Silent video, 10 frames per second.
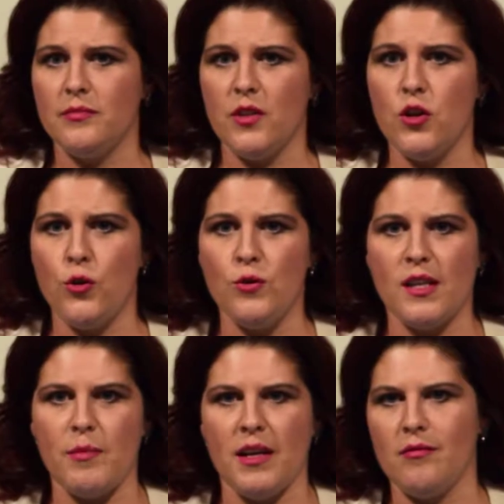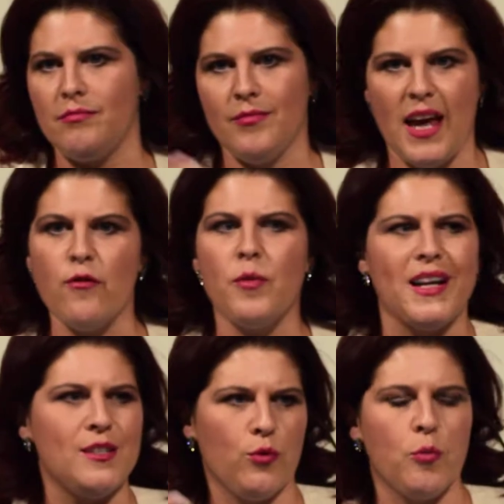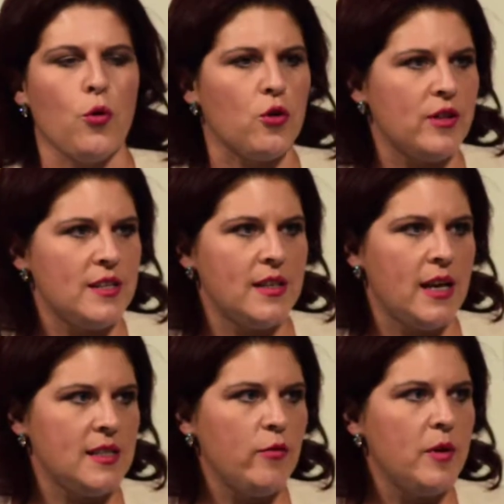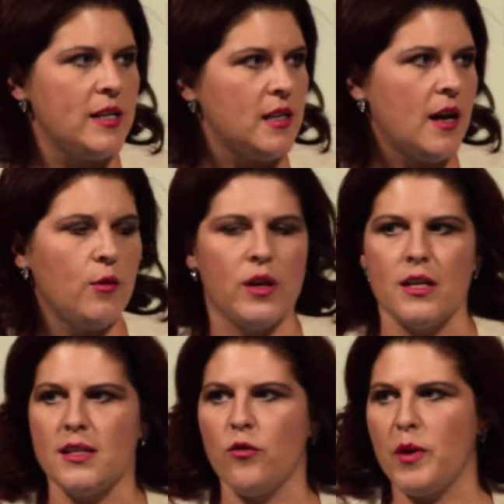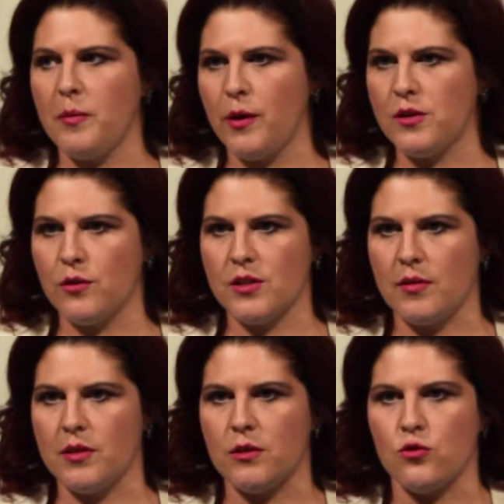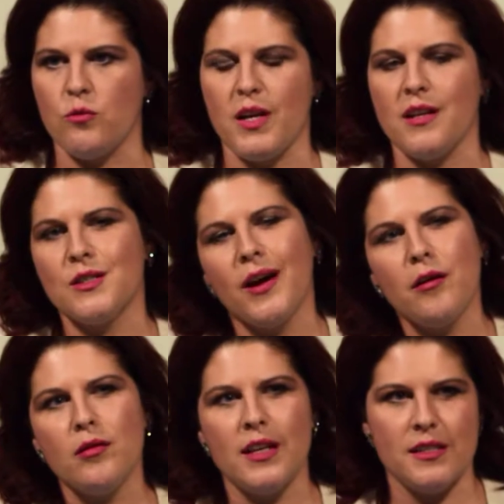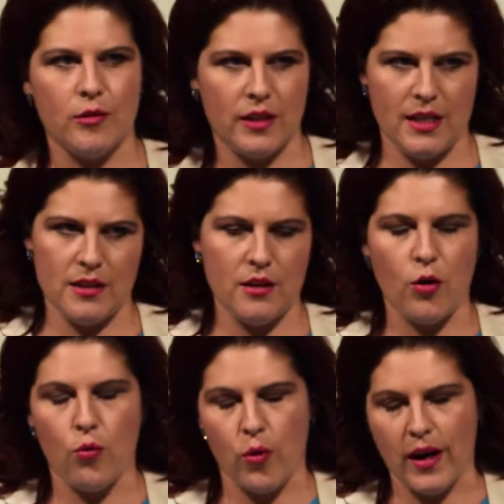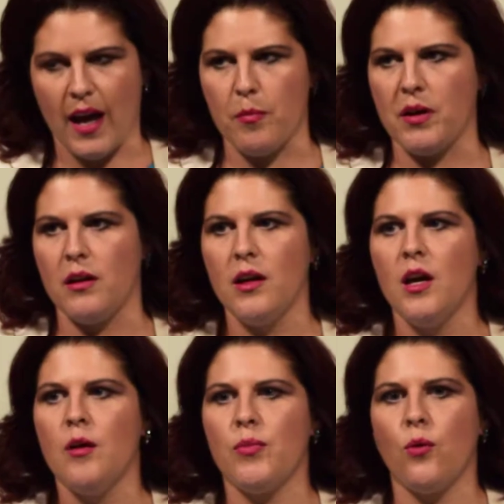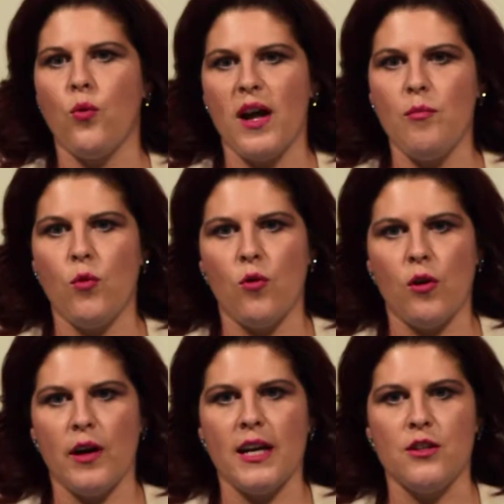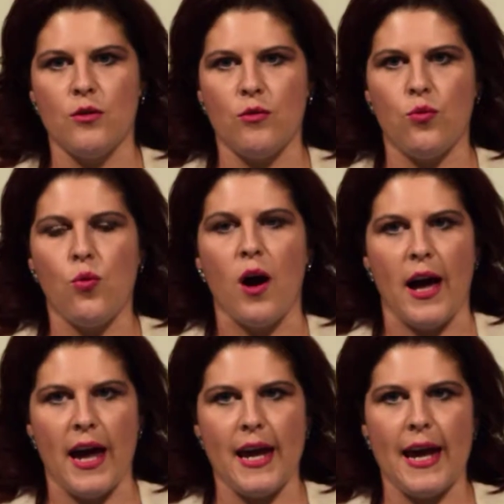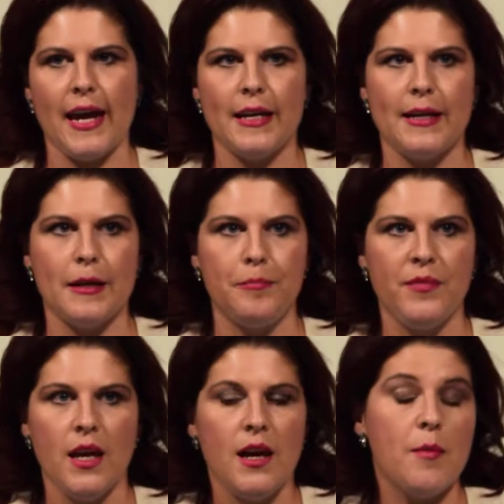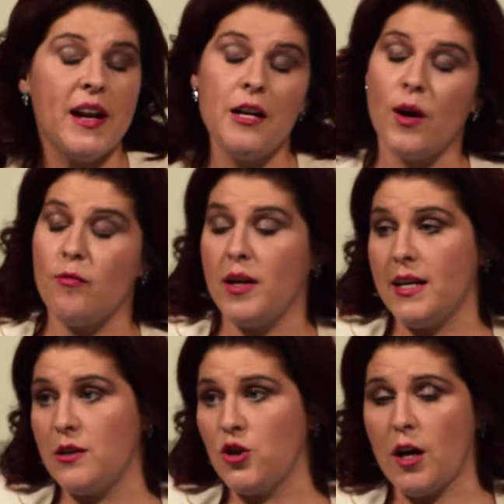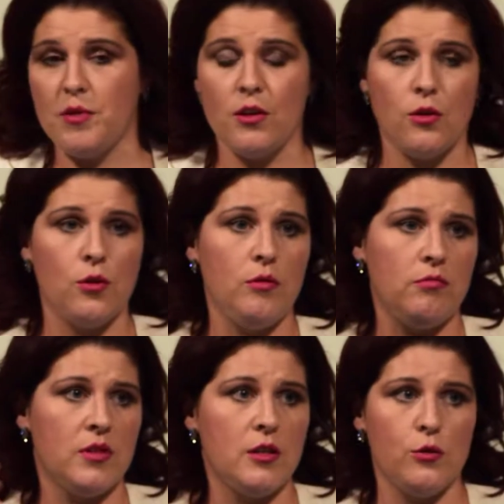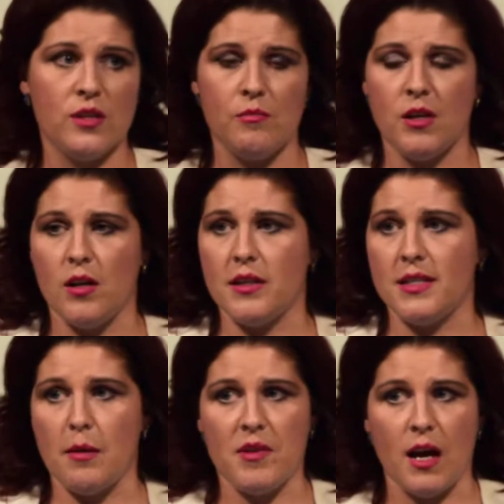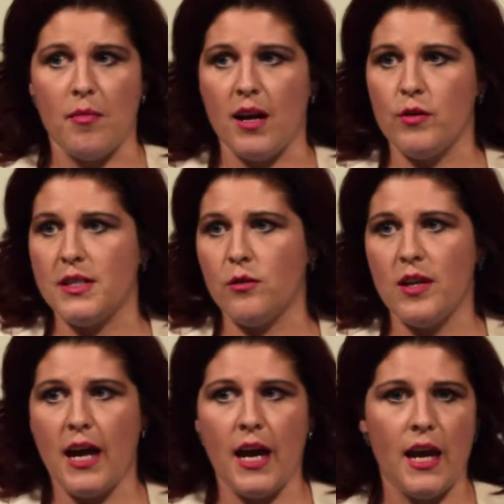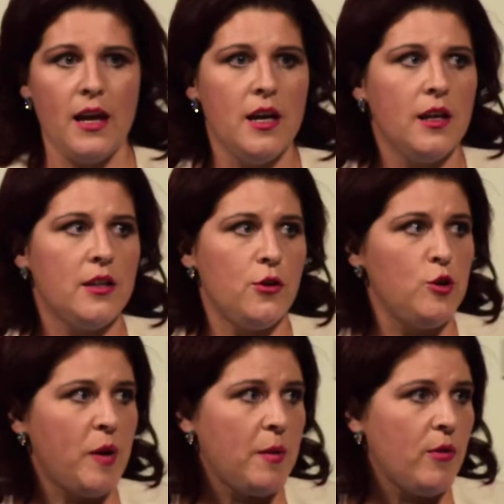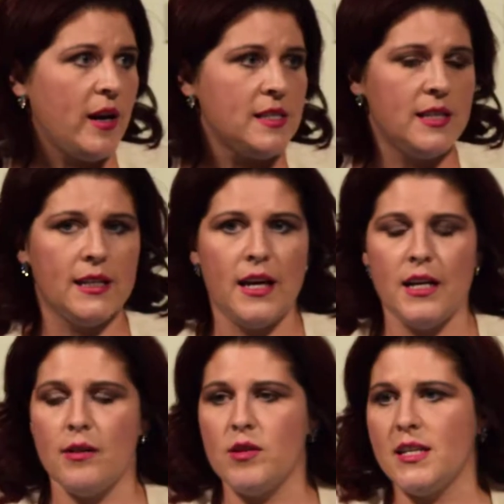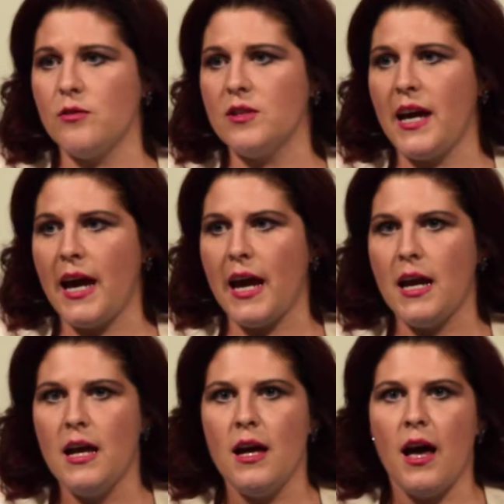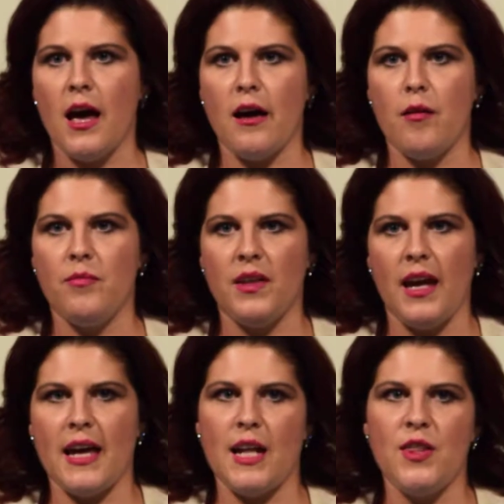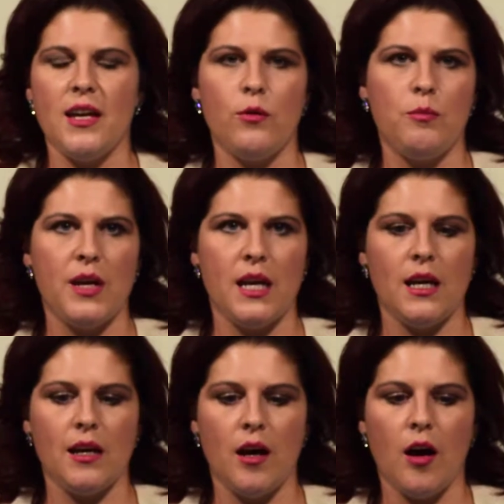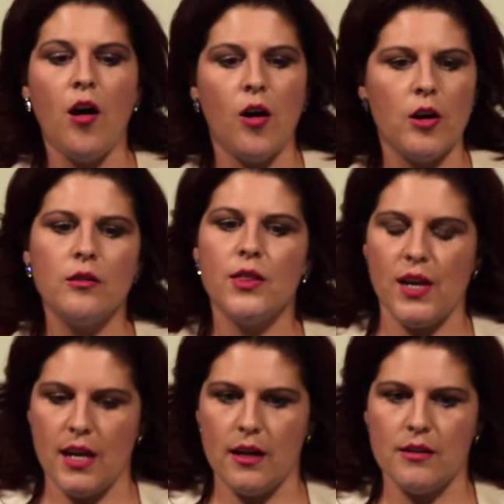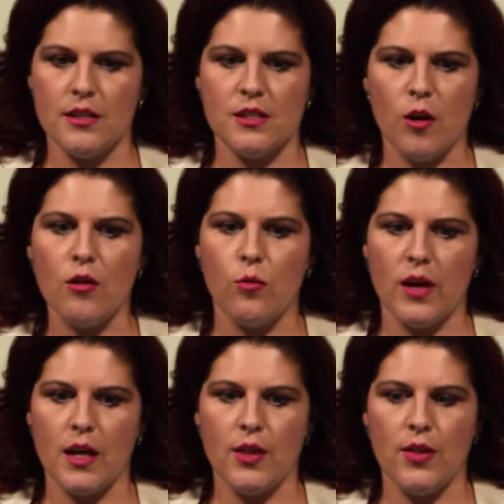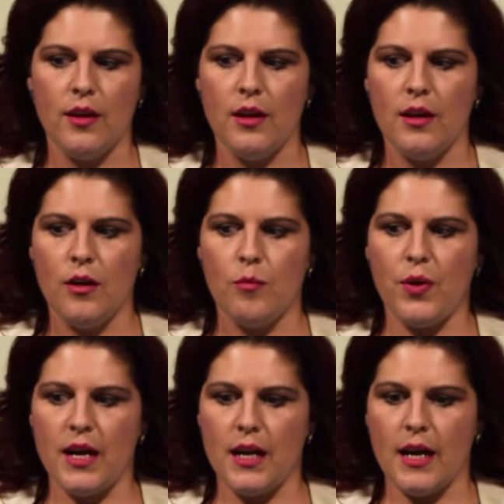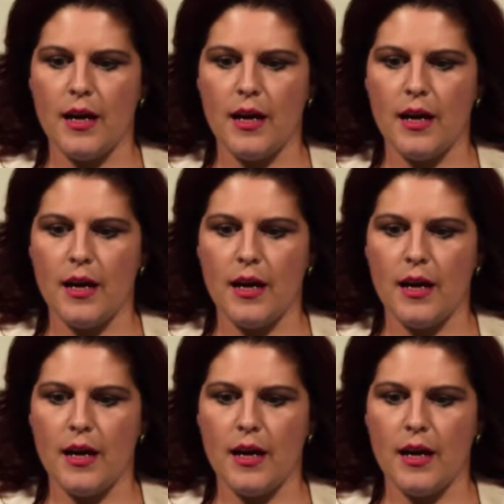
News, I mean, everybody's a reporter these days. Everybody's an eyewitness. Everybody posts their stuff to social media. So I don't necessarily need to know what happened, but way more into the why. And I know everybody has a job to do. The news comes on at the same time every single day. The newspaper has a deadline every single day. And I think it would be a hard thing to start with, but